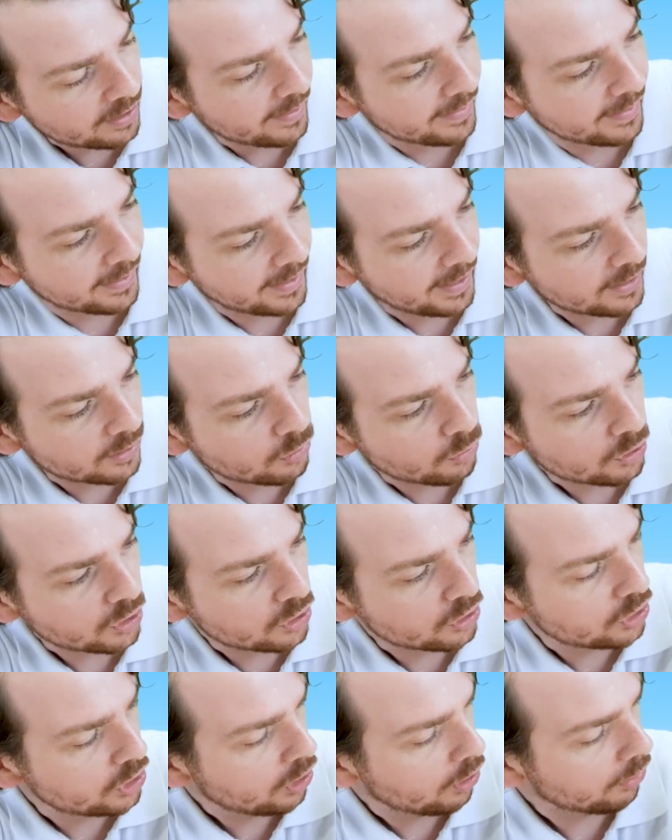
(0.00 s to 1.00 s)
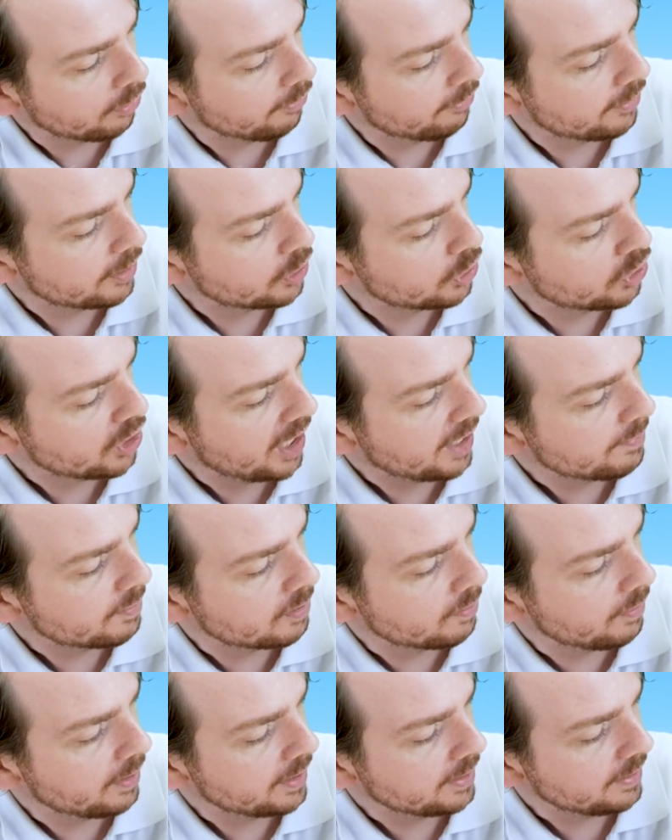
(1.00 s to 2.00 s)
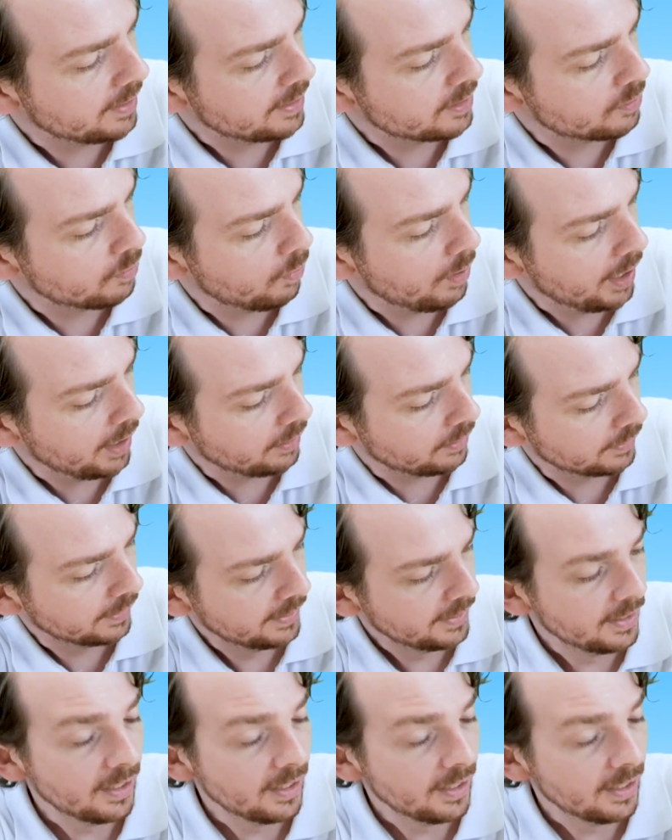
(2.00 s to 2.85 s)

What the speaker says: the country geography shapes one as well.